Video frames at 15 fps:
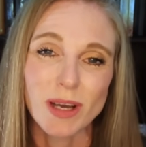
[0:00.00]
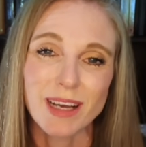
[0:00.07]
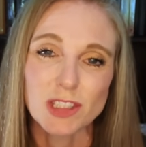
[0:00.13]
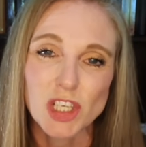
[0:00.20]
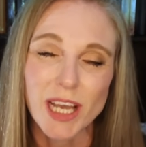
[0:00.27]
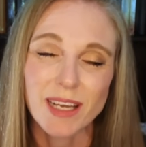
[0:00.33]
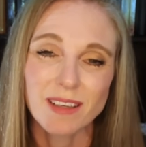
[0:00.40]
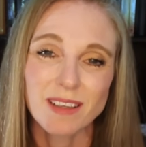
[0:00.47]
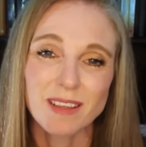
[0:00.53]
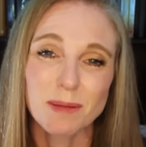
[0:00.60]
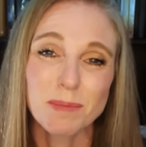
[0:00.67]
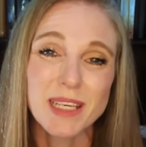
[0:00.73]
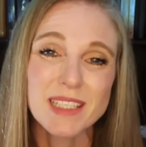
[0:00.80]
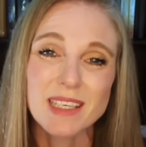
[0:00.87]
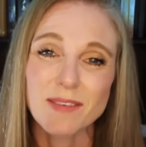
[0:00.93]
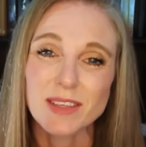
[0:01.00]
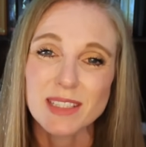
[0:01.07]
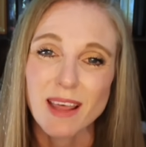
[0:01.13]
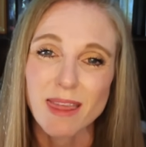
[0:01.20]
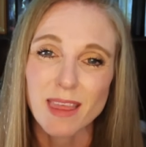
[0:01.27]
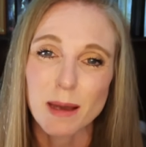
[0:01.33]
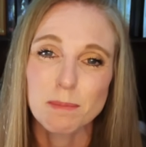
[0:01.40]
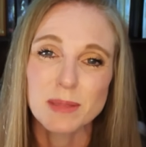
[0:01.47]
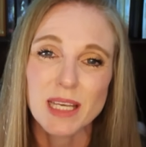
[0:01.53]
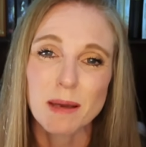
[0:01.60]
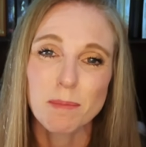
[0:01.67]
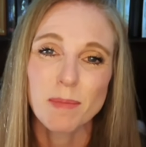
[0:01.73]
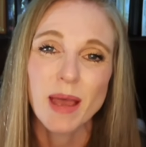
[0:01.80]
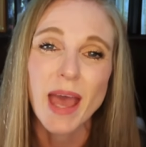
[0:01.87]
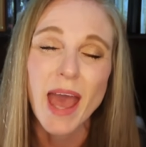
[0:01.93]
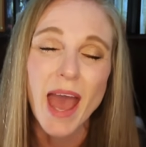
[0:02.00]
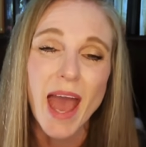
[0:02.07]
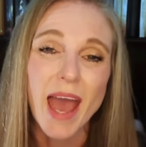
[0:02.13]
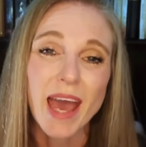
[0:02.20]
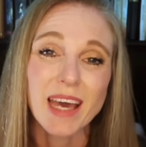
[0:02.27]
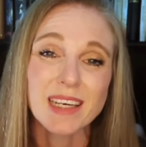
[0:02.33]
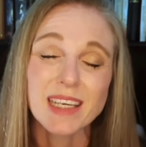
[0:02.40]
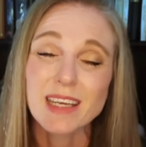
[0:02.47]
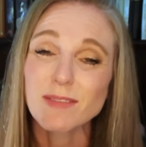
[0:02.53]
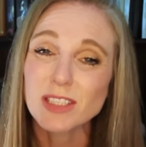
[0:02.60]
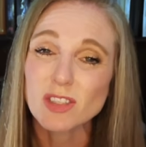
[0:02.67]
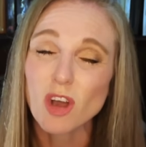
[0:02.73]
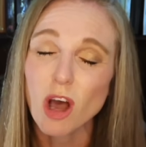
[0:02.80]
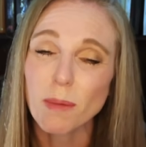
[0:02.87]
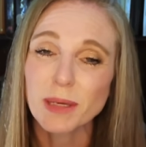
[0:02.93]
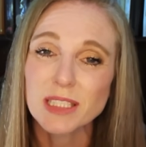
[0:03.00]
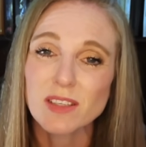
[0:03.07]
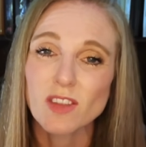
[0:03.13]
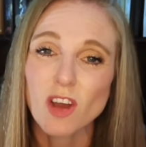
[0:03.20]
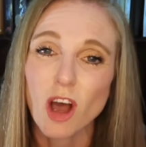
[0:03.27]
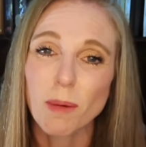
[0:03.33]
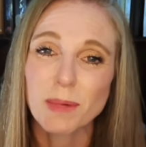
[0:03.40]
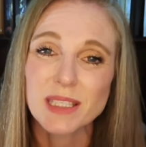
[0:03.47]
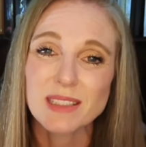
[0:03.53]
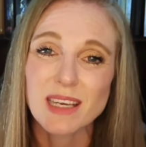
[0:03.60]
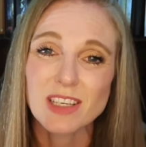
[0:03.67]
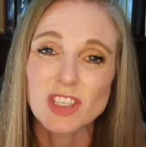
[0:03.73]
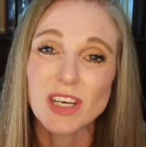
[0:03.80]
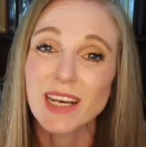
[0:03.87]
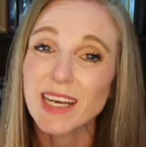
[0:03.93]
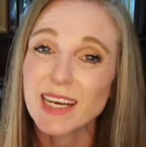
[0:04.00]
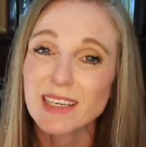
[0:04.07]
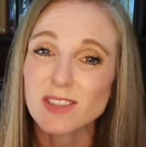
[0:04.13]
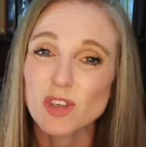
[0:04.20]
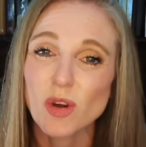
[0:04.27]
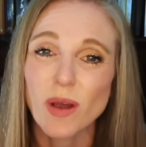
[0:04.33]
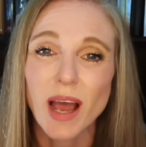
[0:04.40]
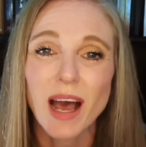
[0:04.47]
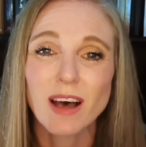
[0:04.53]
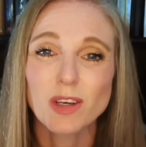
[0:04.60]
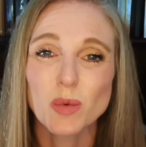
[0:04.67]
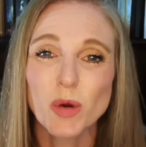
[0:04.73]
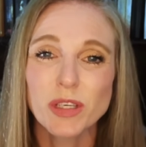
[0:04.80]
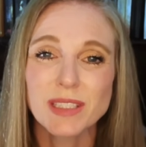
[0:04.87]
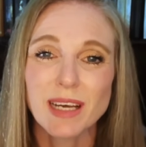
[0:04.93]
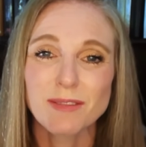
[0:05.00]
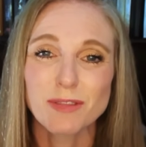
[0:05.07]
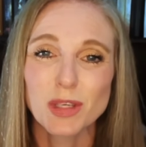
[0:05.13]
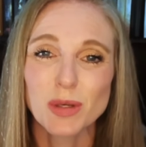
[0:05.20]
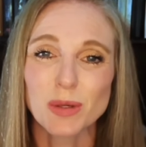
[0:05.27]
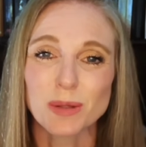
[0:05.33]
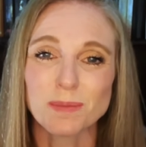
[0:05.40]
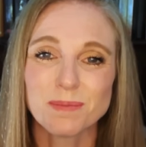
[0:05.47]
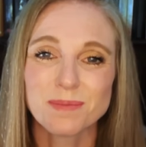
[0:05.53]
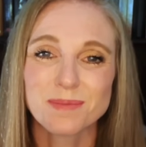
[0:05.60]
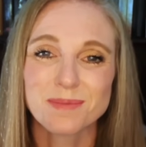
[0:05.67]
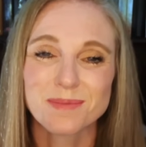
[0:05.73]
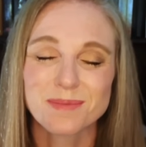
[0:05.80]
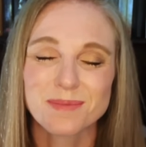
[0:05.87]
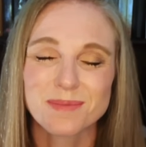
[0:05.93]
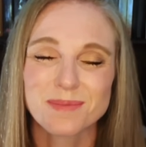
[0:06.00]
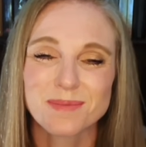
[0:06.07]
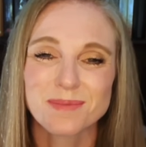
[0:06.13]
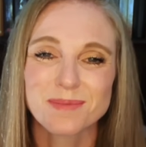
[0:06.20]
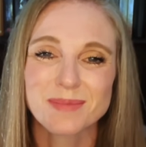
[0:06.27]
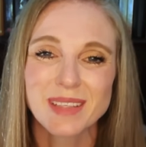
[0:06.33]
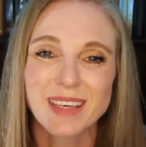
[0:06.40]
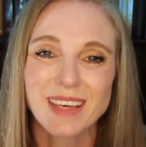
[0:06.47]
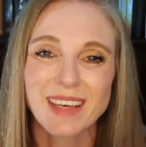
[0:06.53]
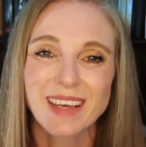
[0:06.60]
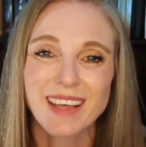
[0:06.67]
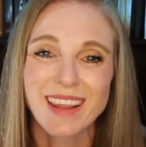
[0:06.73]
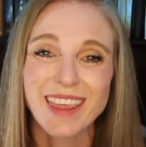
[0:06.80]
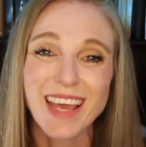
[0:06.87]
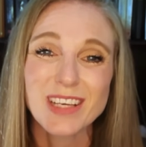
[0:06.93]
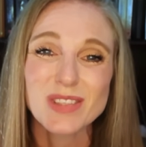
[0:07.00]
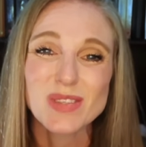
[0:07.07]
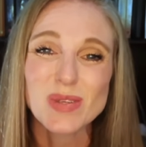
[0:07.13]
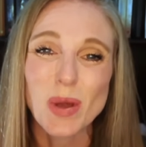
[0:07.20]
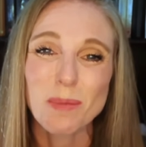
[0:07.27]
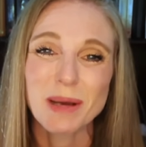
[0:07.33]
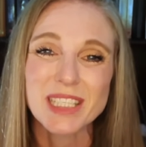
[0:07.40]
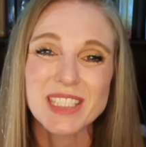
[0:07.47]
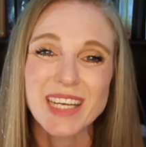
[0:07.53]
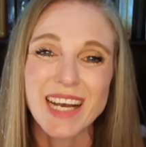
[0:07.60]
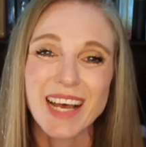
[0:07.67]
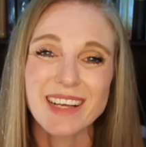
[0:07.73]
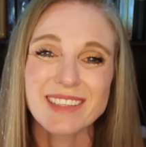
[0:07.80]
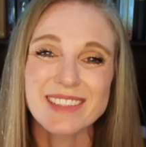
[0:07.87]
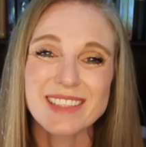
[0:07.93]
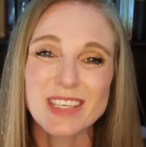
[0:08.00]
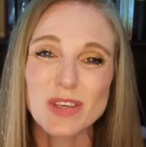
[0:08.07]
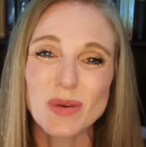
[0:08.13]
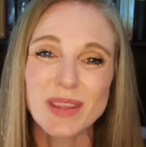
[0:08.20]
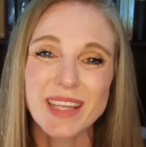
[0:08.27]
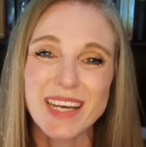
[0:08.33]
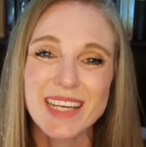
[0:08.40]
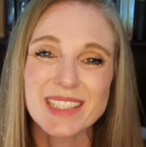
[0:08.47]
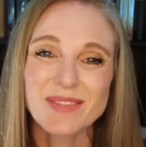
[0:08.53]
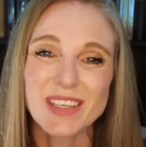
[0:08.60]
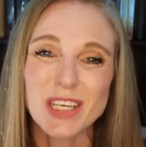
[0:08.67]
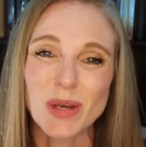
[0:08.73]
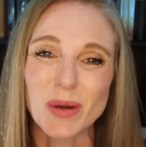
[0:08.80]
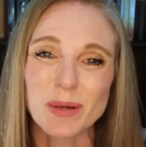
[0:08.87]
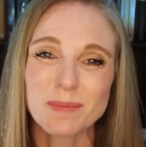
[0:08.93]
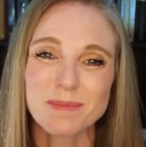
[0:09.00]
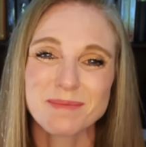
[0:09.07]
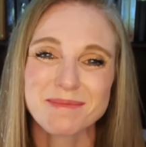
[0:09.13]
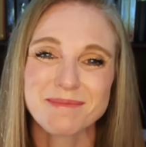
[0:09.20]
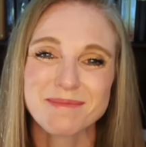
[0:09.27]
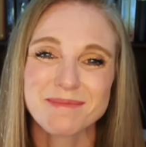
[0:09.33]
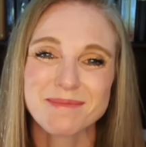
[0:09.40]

to our channel, please give us a thumbs up, and give us a comment in the comment section and let us know how it worked out for you. Thanks so much, and I'll see you in the next video.